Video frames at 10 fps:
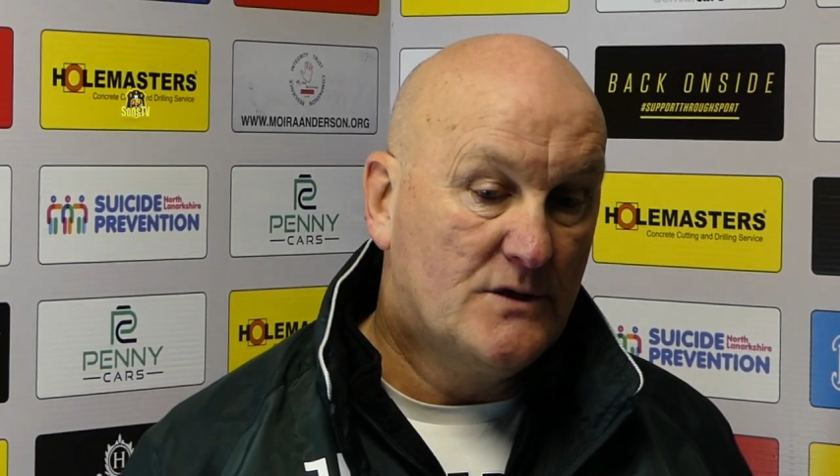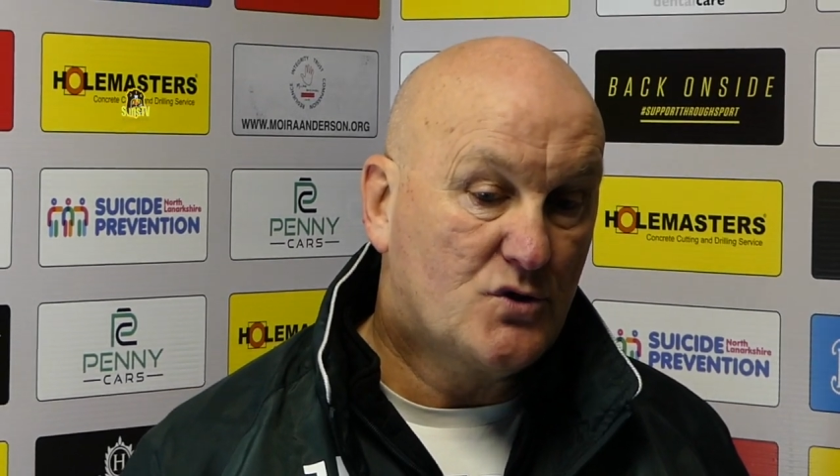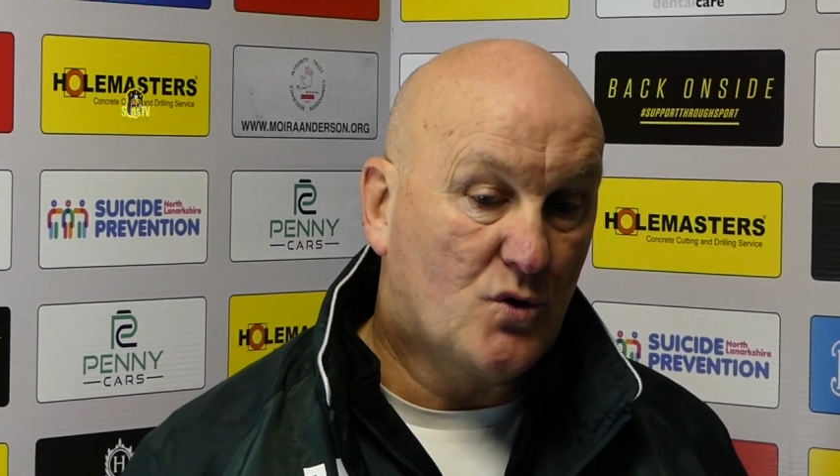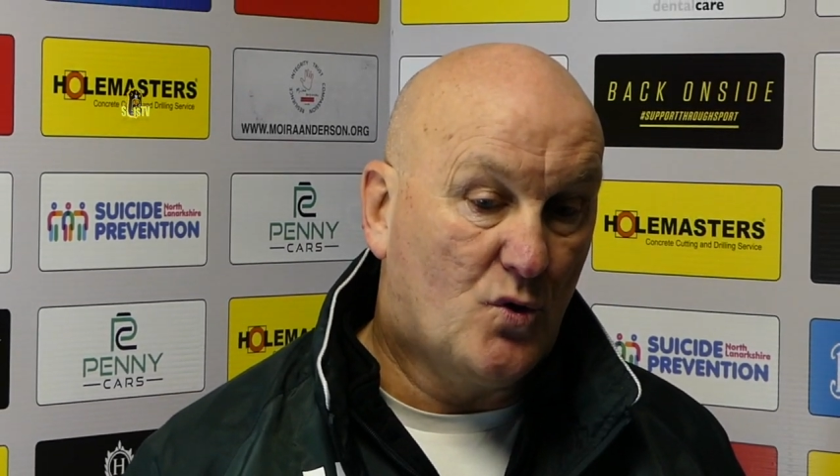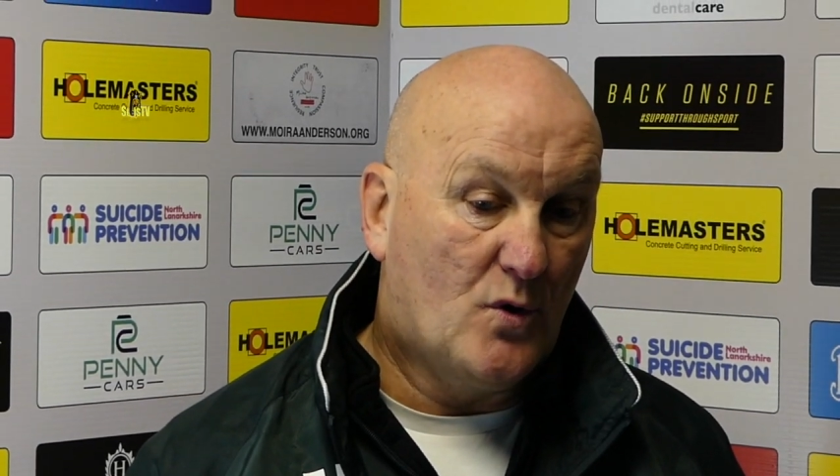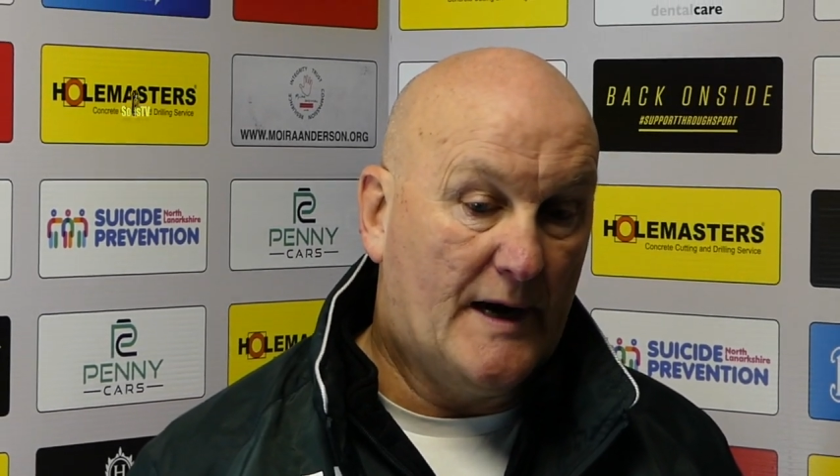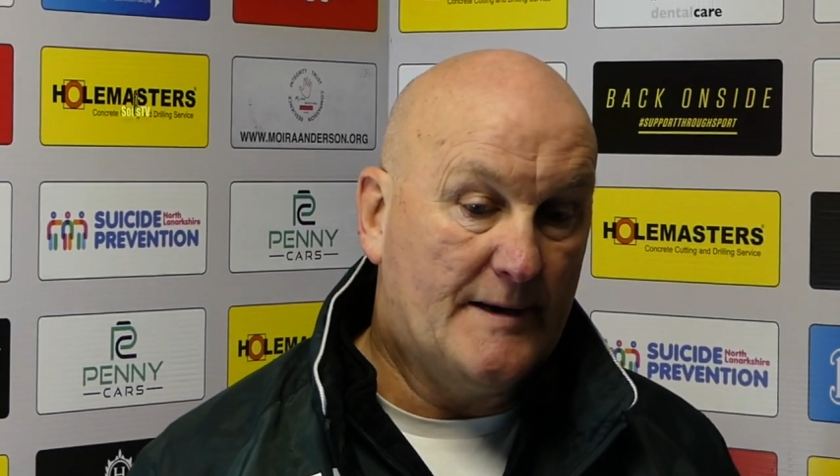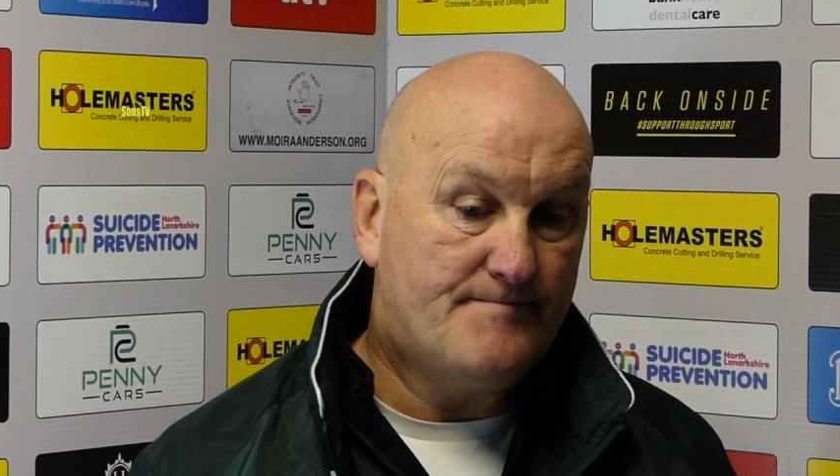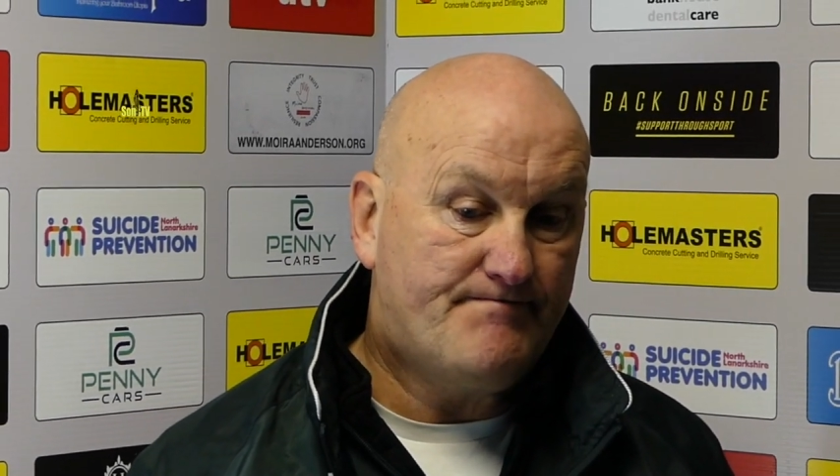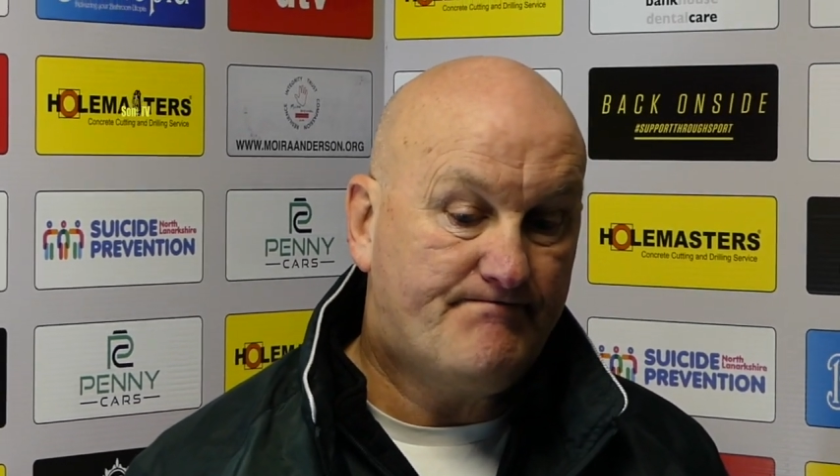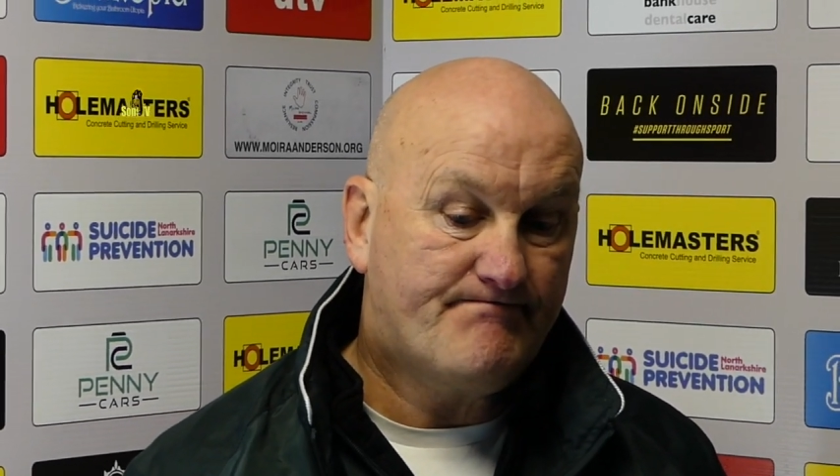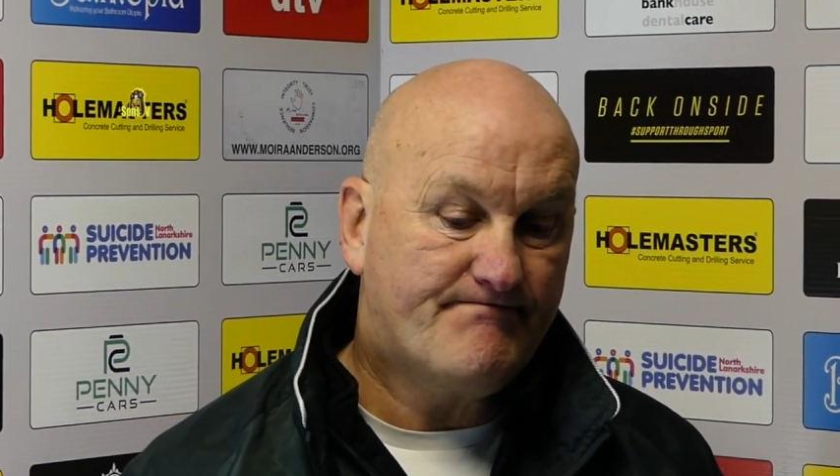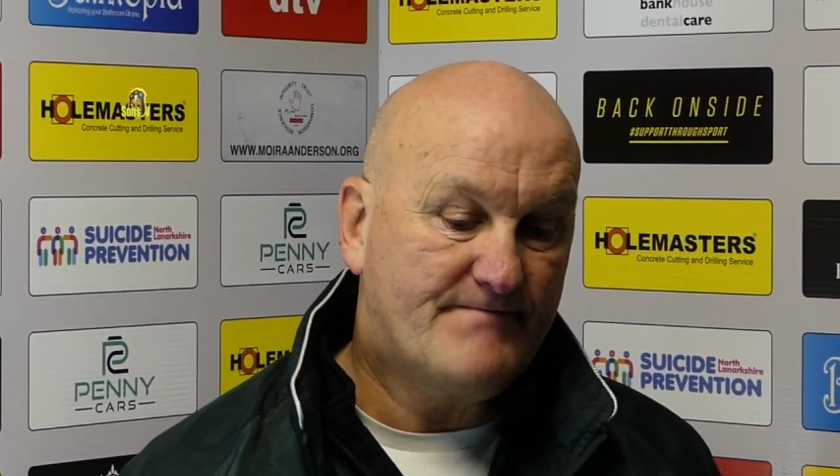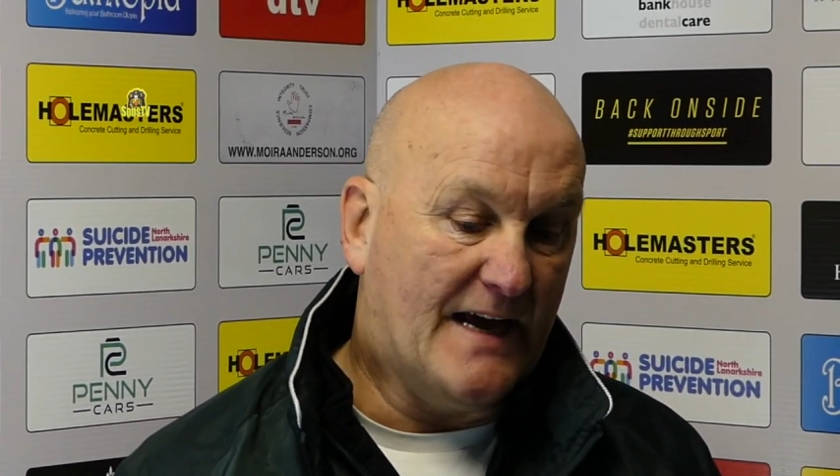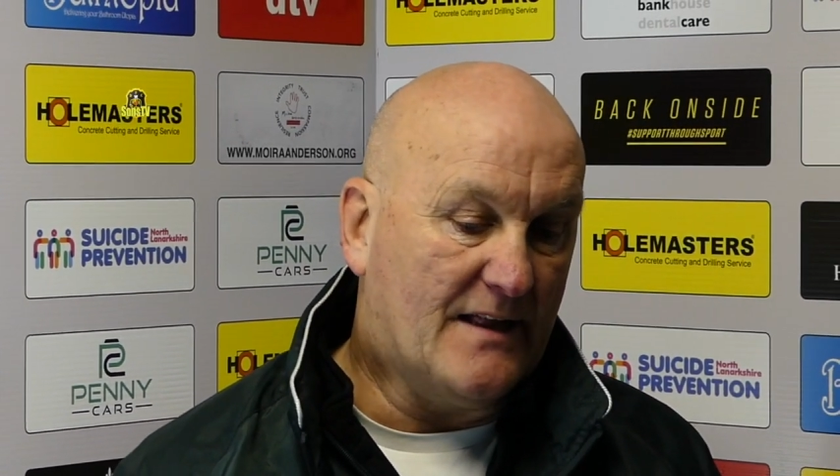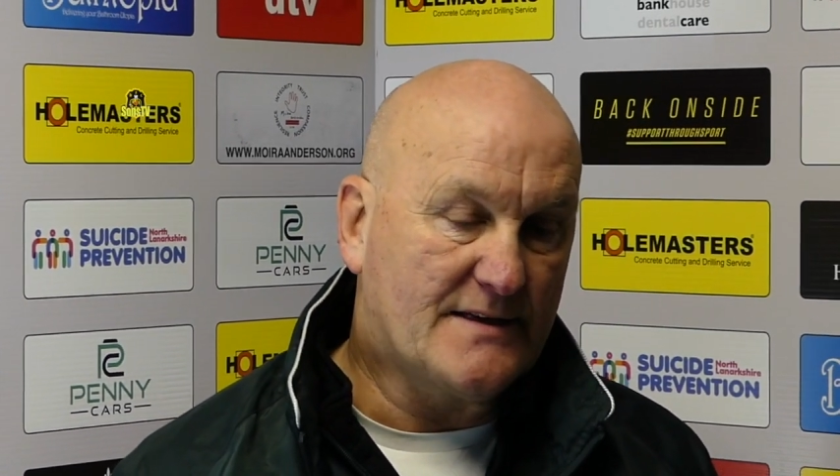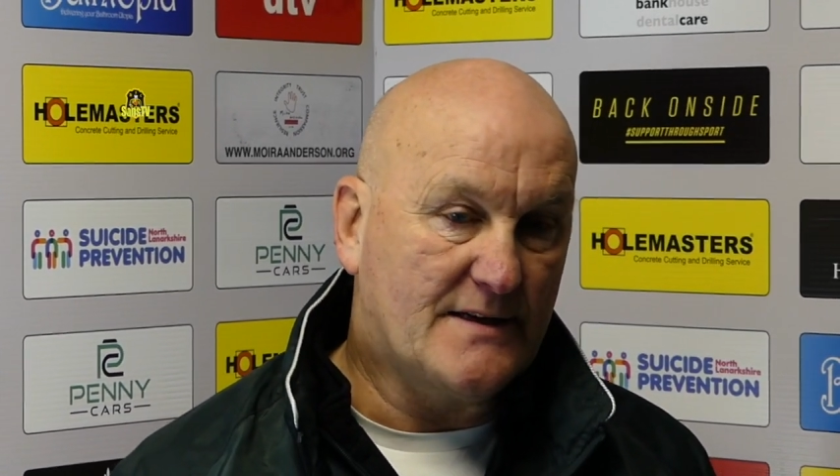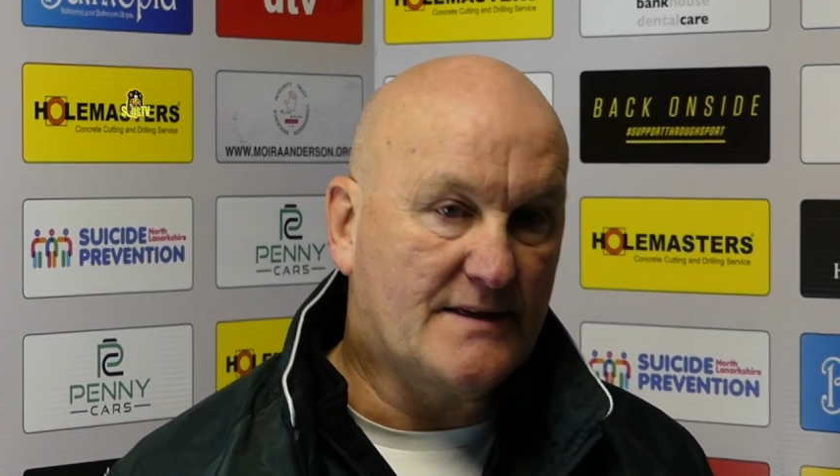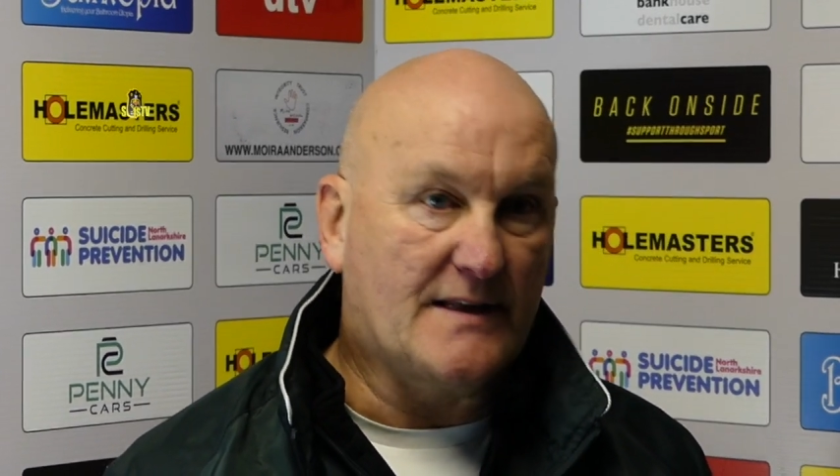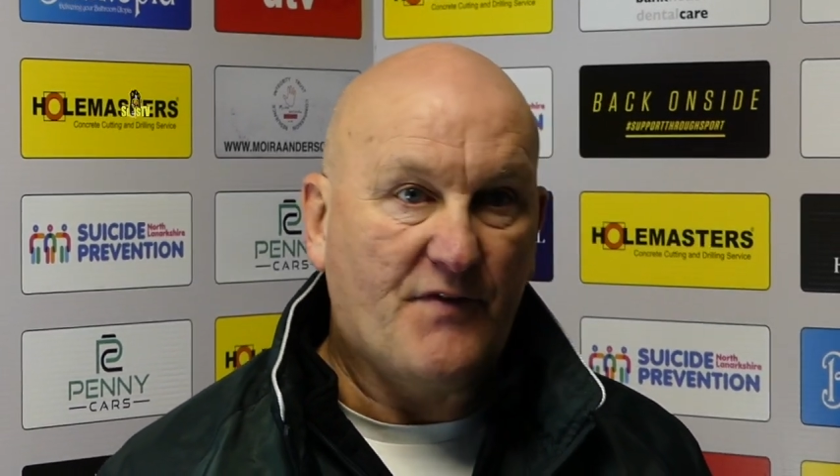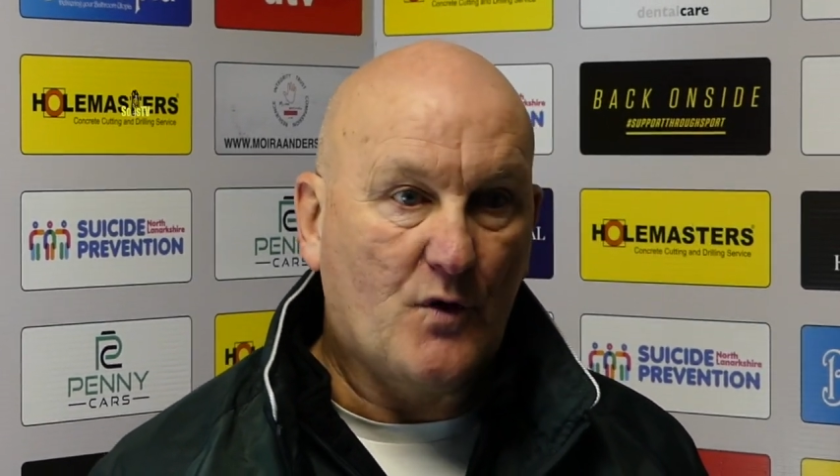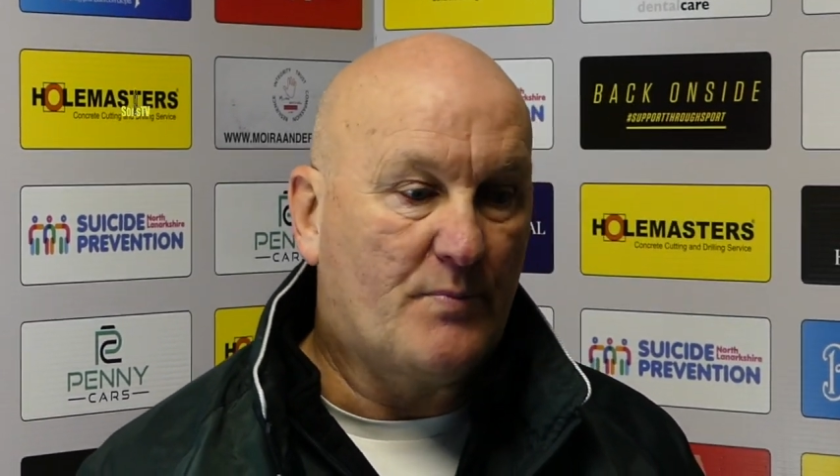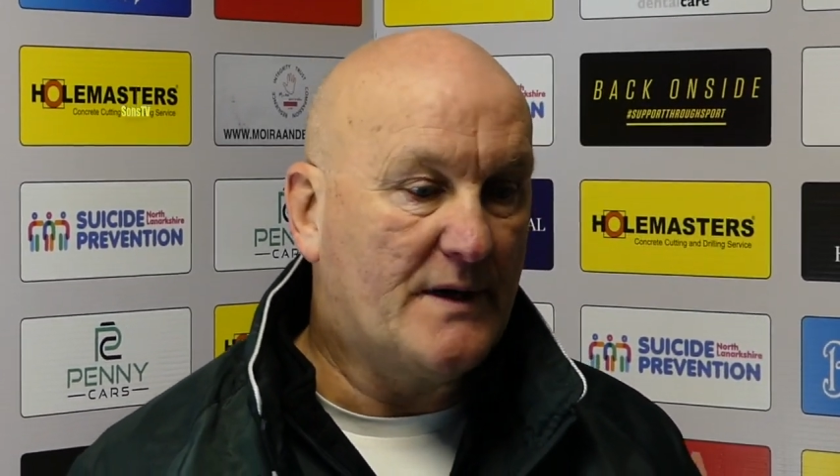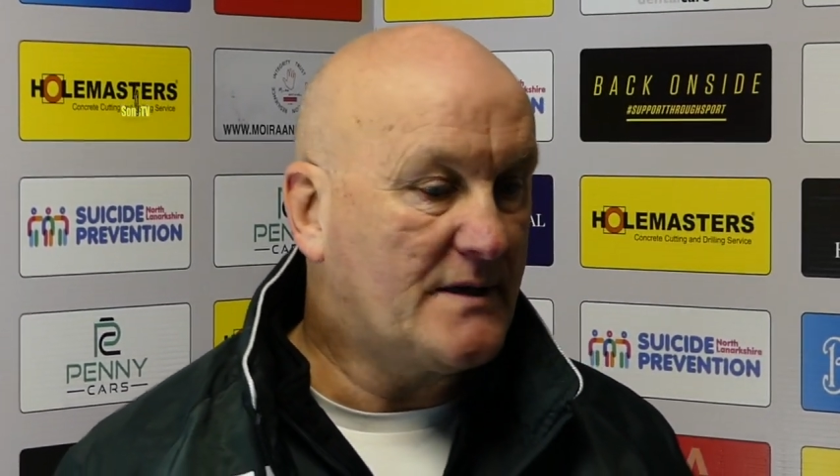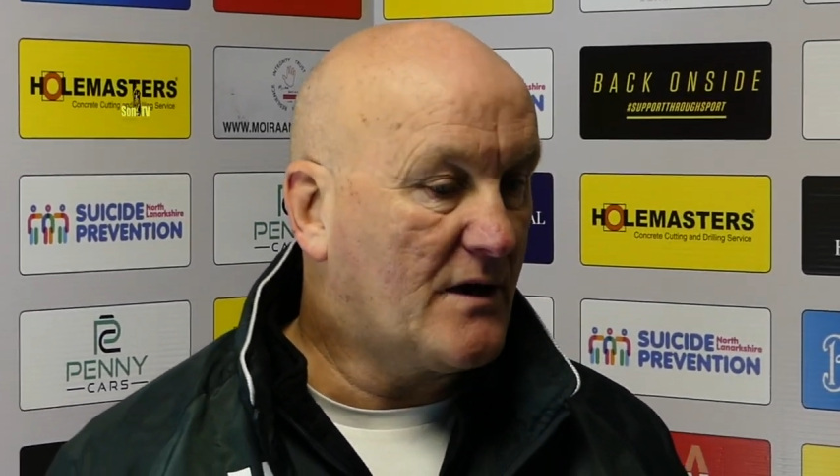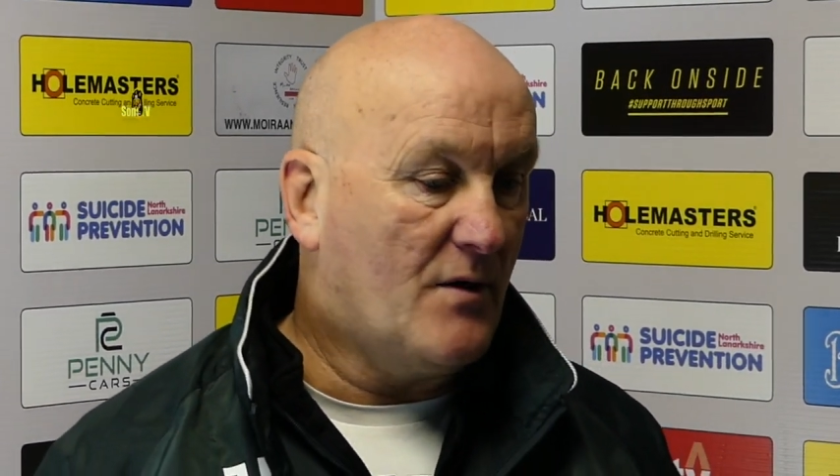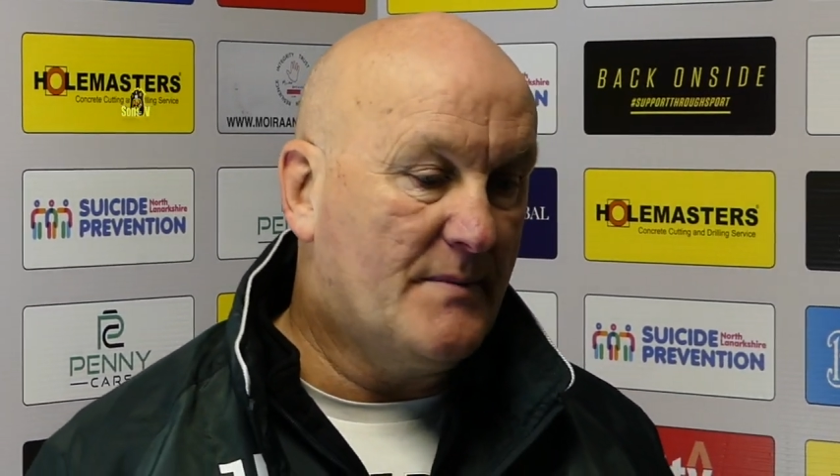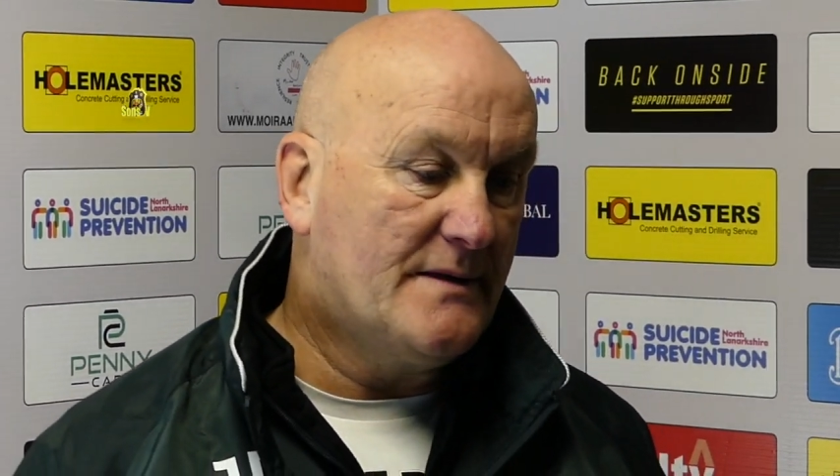So, it's a difficult place to come.